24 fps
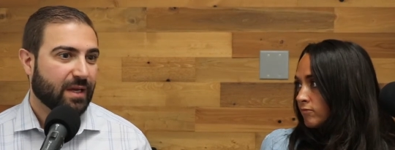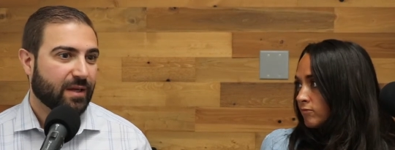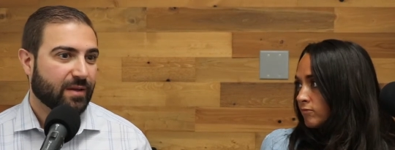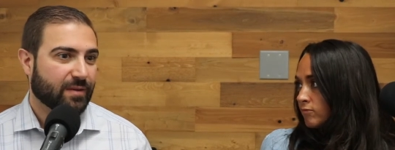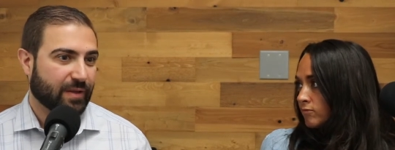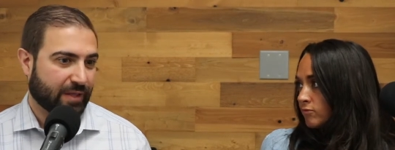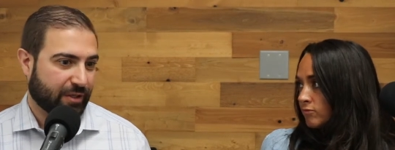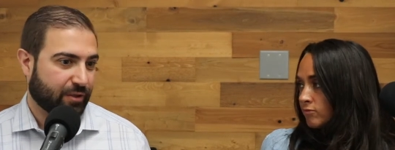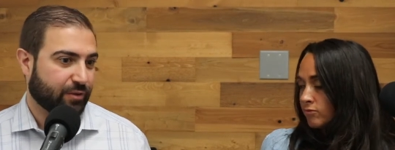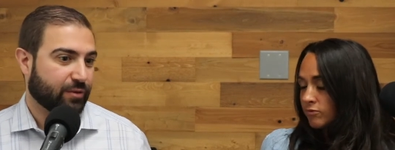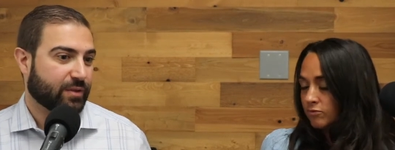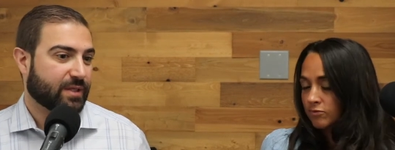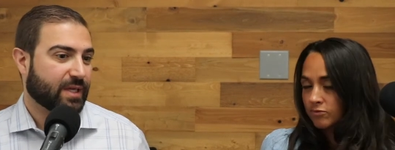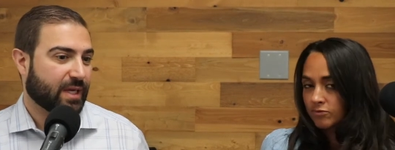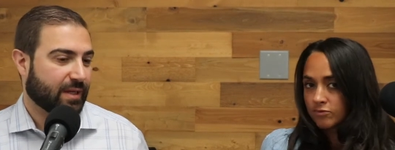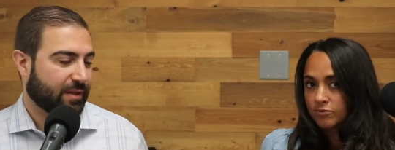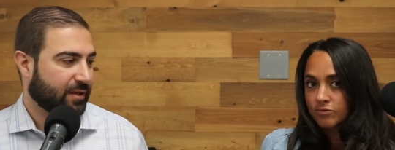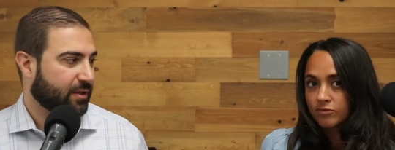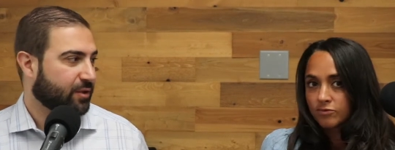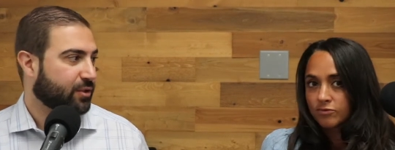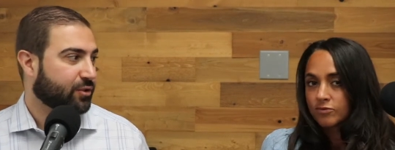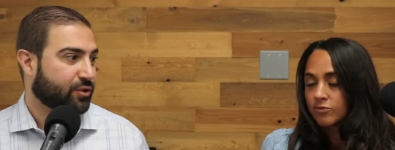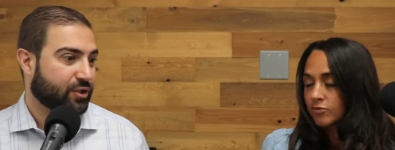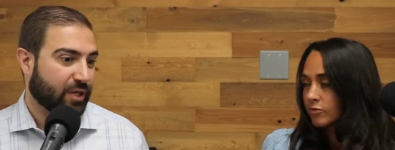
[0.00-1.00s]
Speaker 1: Like you said,
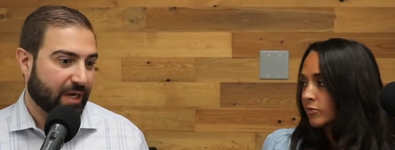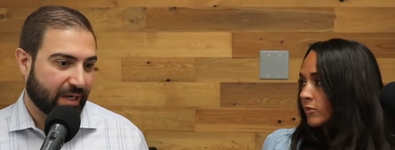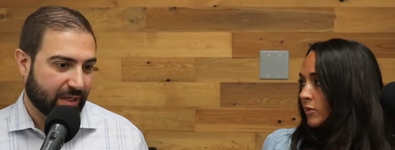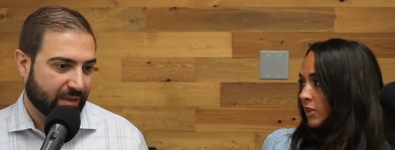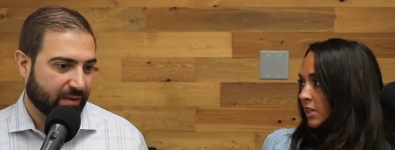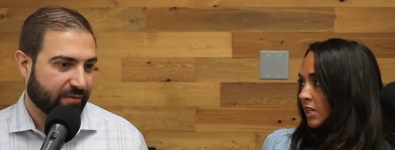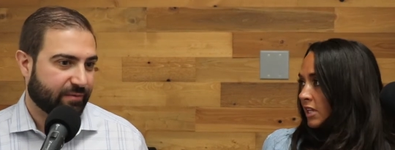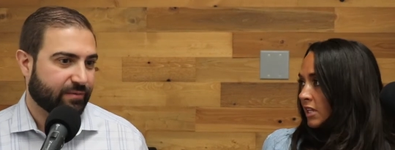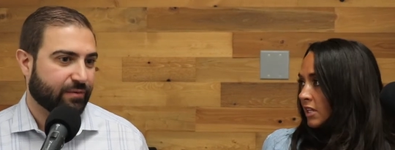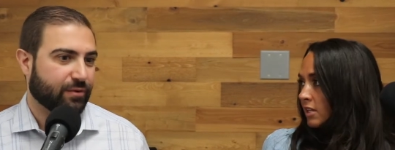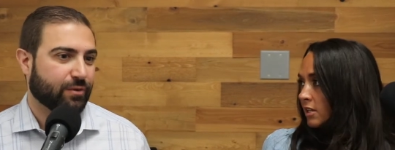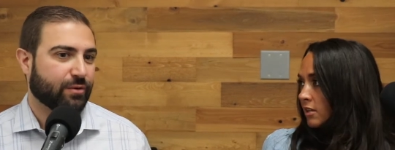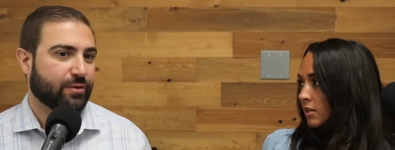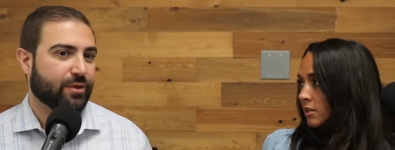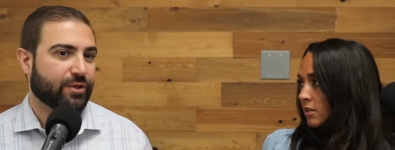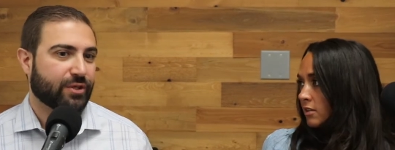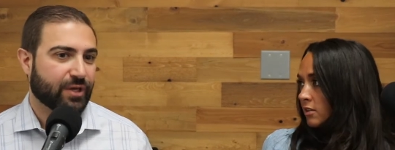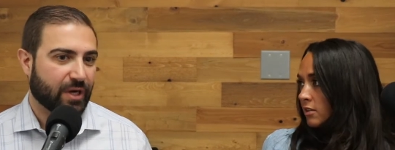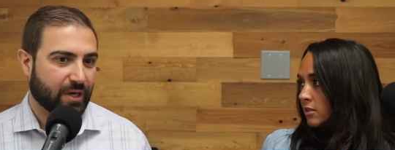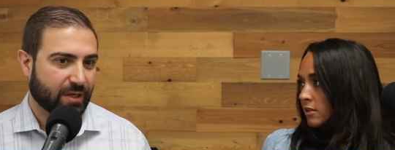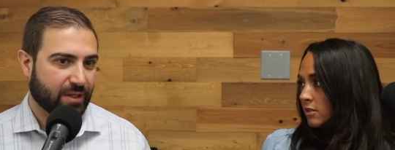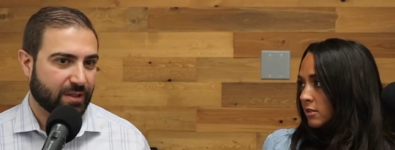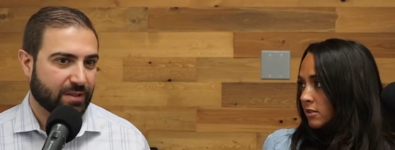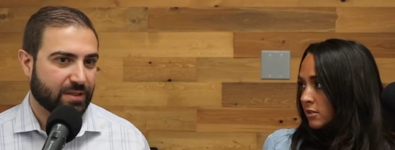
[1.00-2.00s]
that you're trying the food, you're
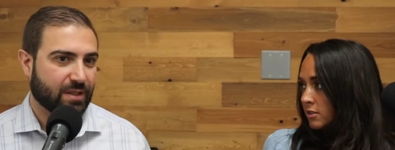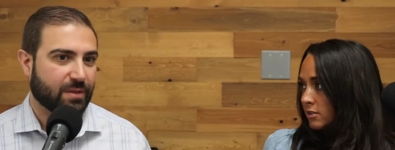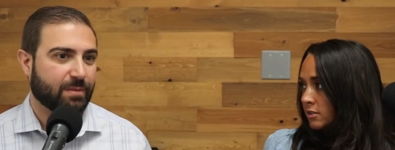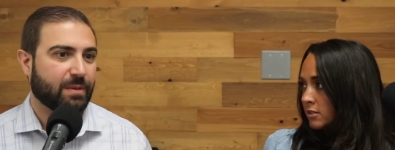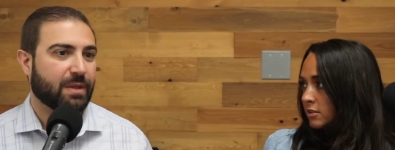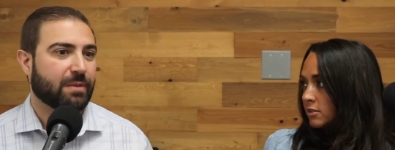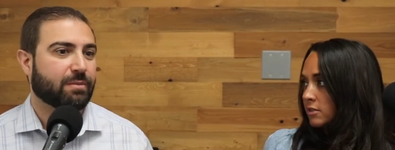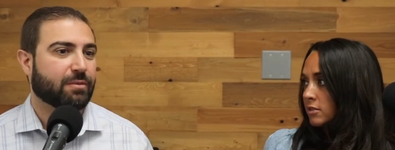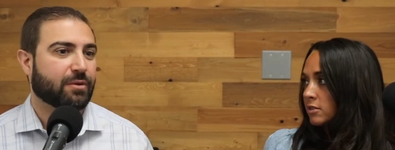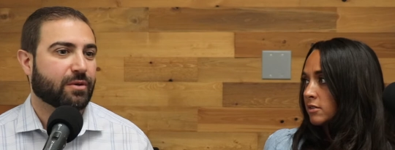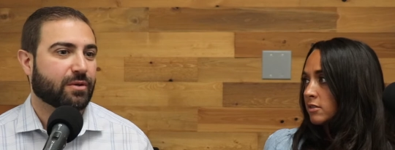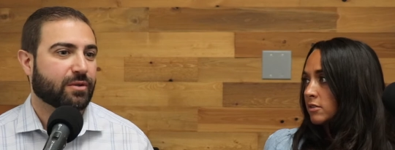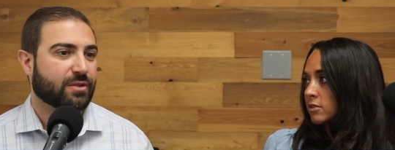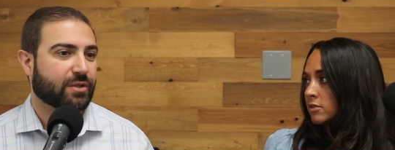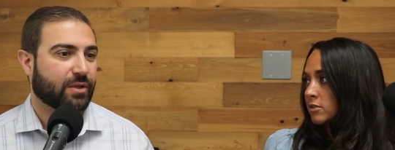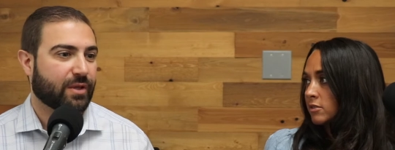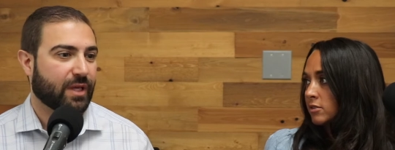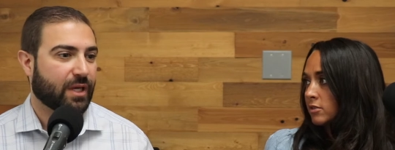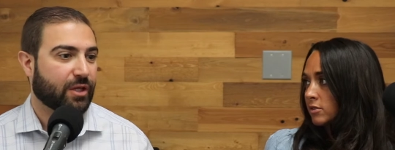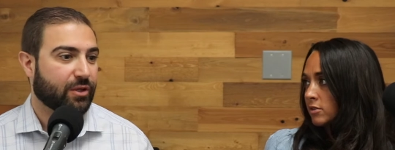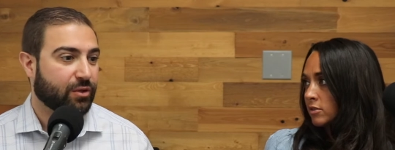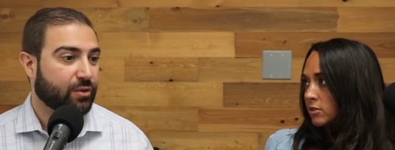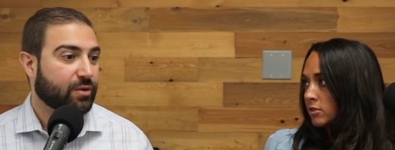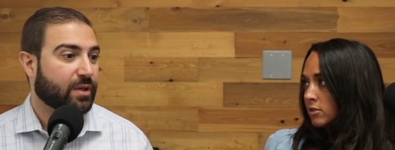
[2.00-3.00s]
talking to the people, so
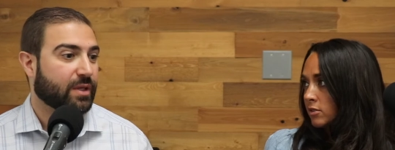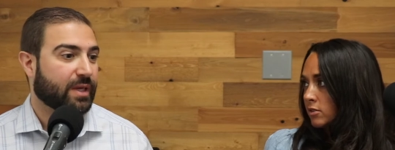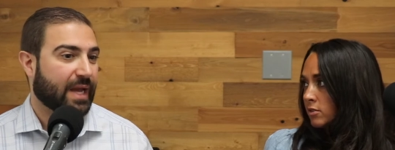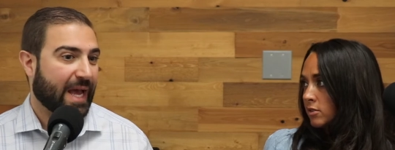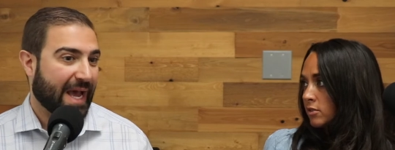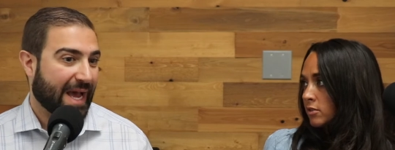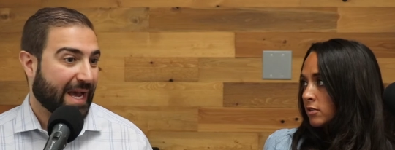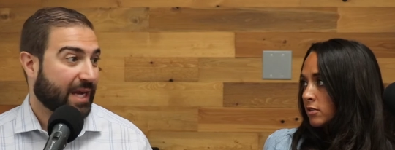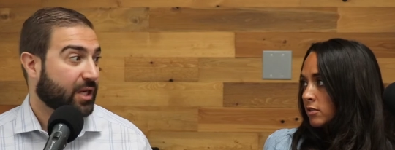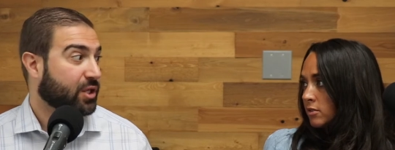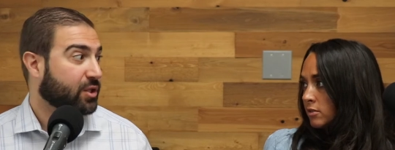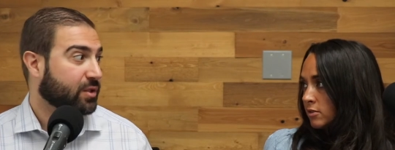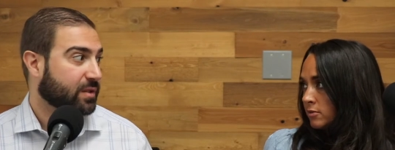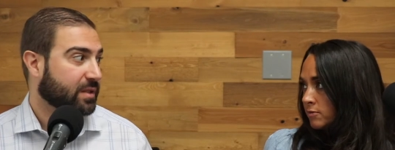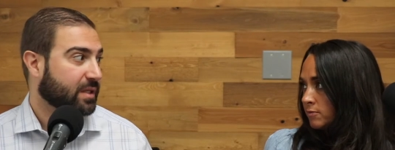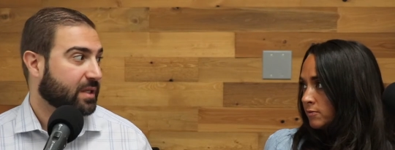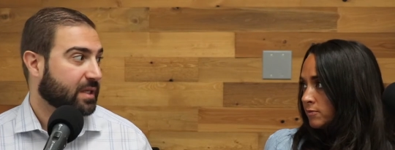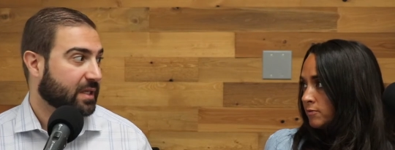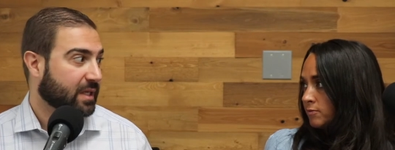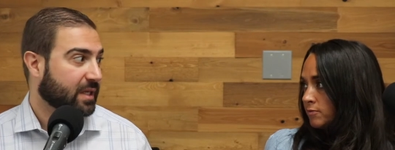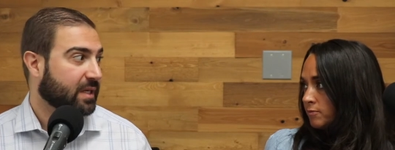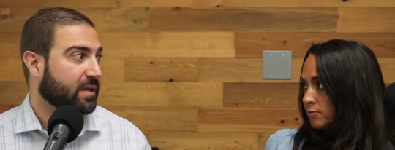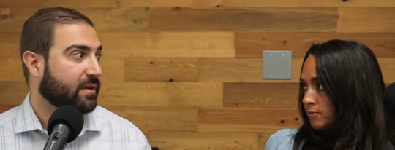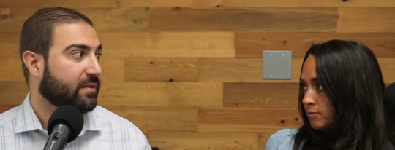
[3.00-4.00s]
that you can actually
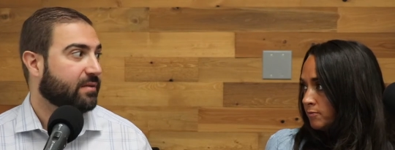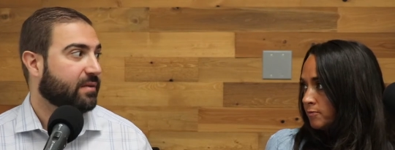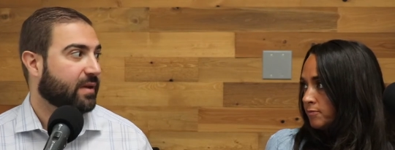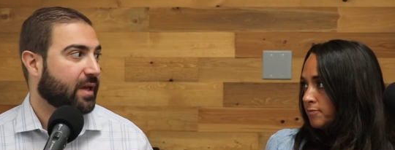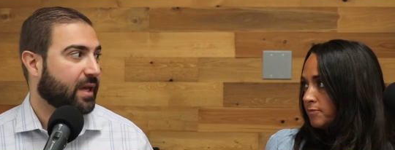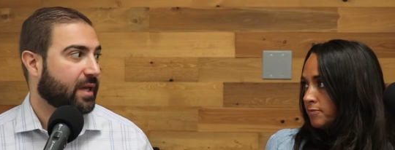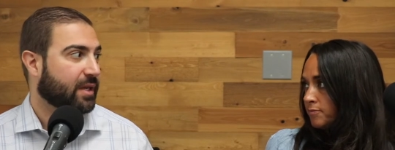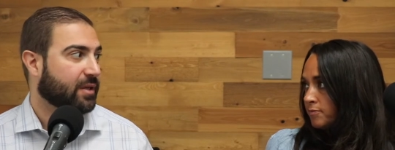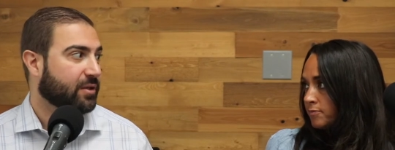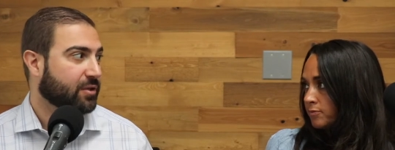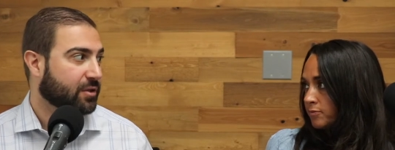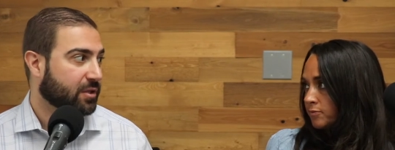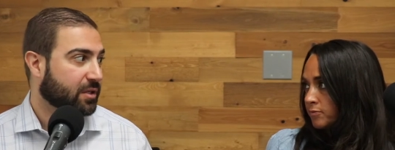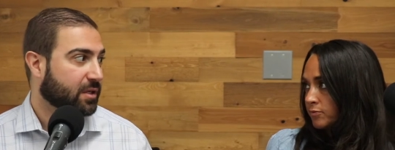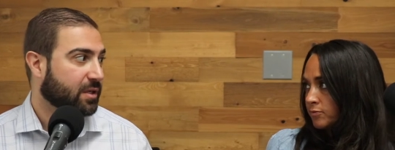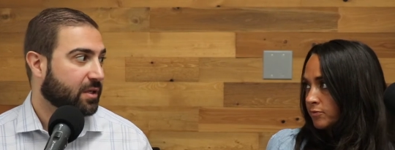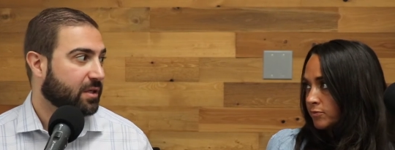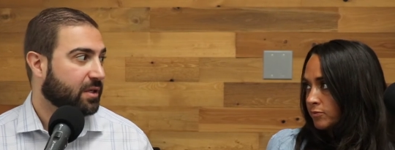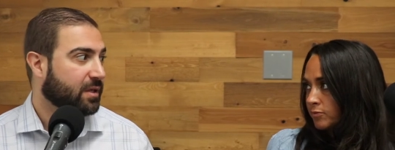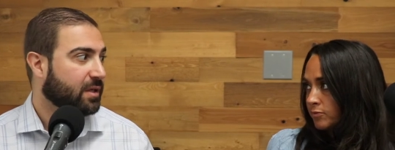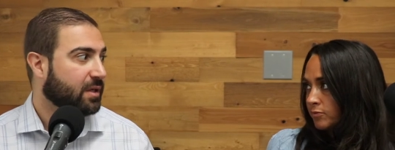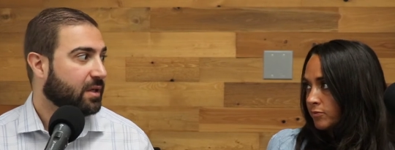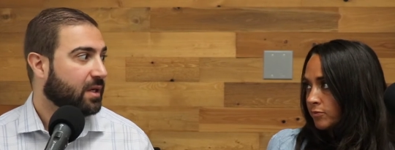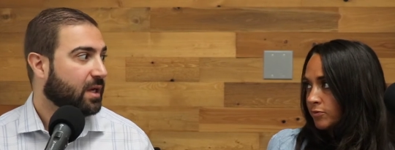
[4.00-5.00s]
give a
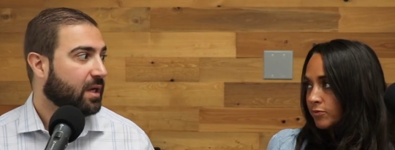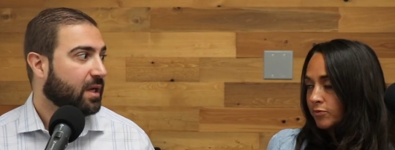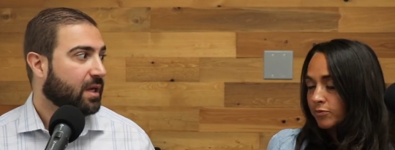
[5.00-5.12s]
good